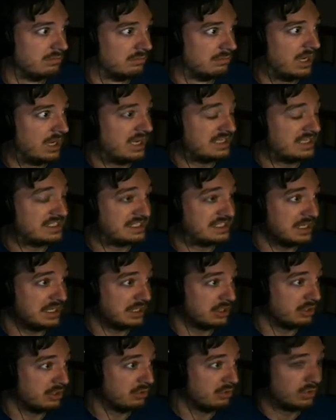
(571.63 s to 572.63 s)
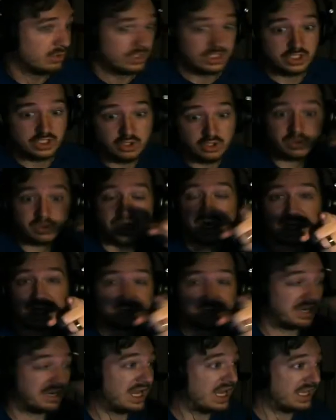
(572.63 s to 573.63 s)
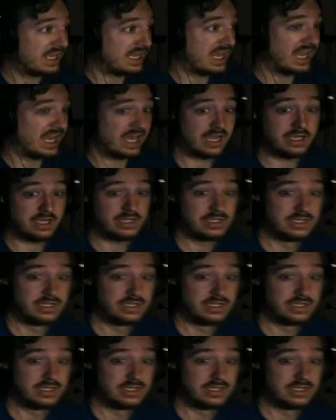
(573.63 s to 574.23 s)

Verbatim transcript: I see you! You can't, but I can.